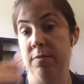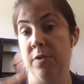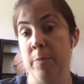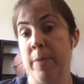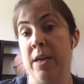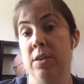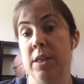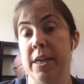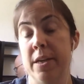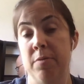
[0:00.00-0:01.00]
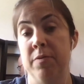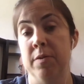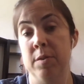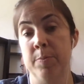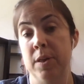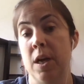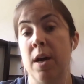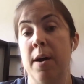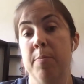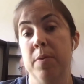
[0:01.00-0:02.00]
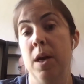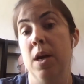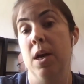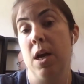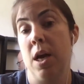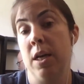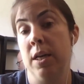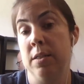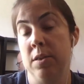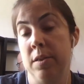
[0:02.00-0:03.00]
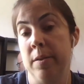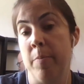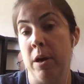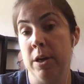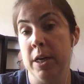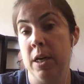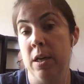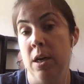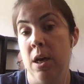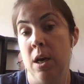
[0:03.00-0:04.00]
format to get your first book up and into the market.